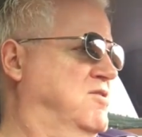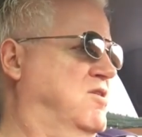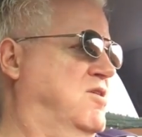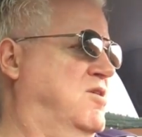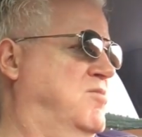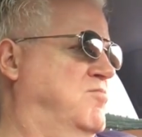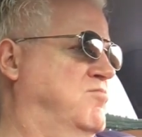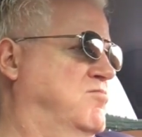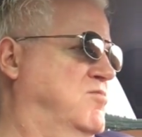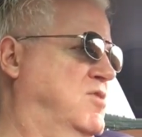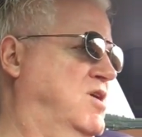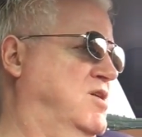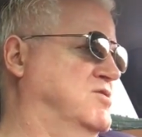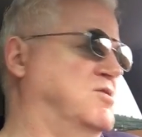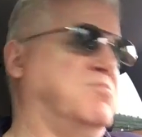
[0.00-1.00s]
Um,
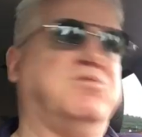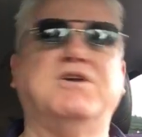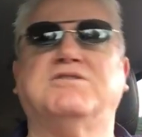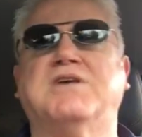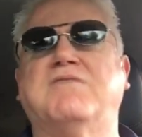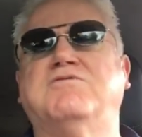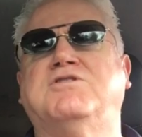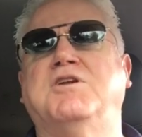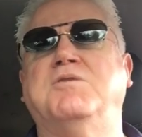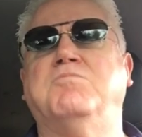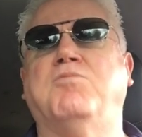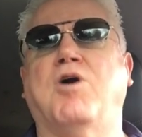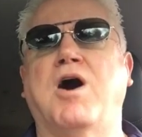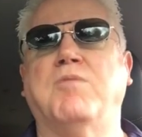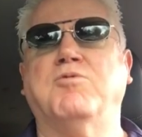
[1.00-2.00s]
he's a B-17
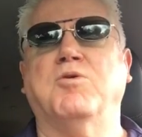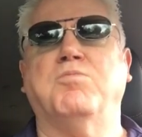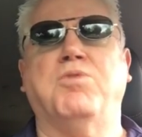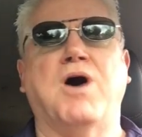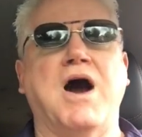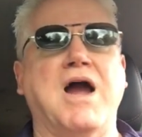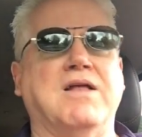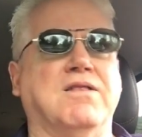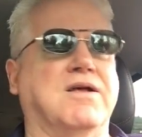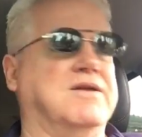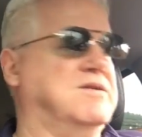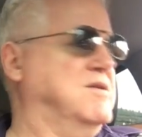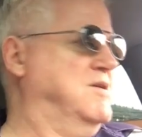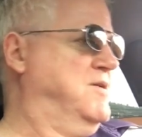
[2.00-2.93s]
bomber pilot,